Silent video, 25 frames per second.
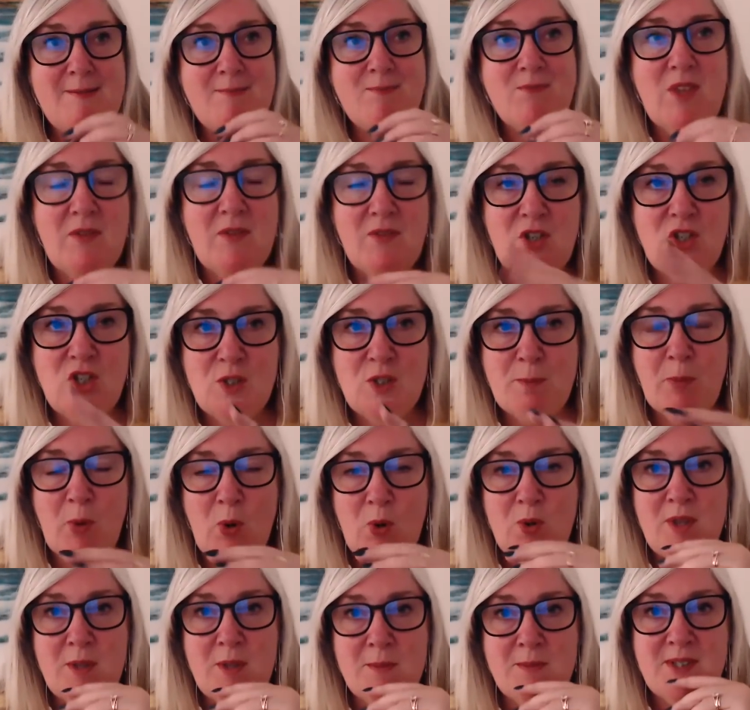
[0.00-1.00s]
If you just
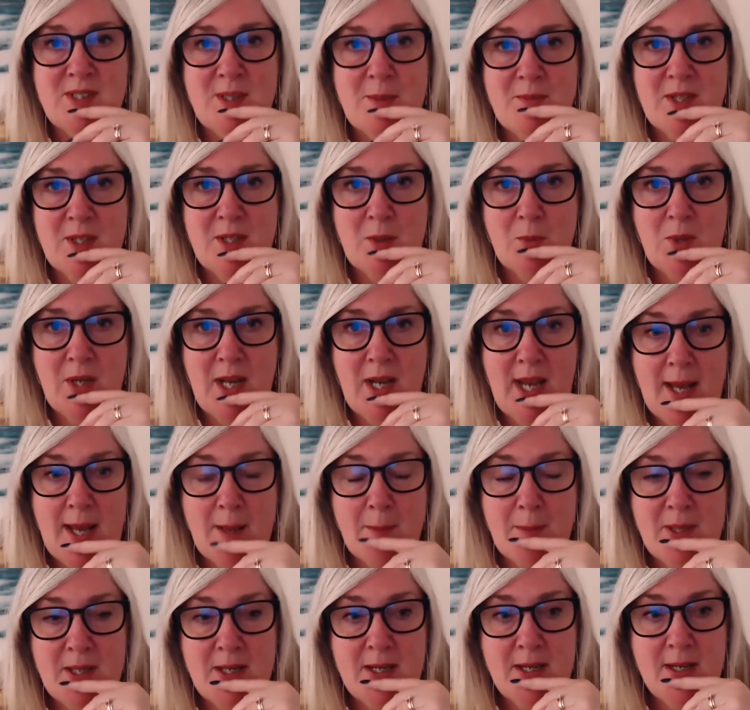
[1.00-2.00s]
bought them, something would
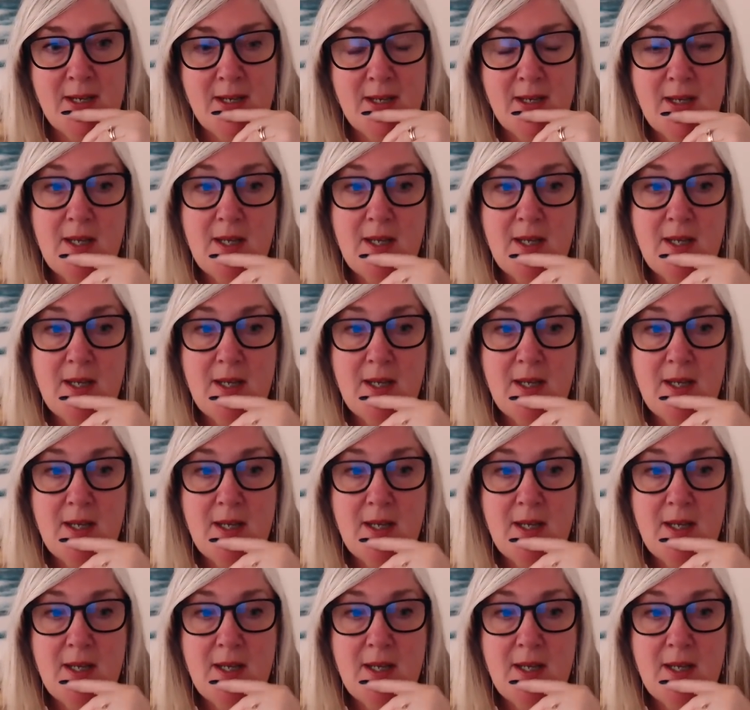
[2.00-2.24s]
happen.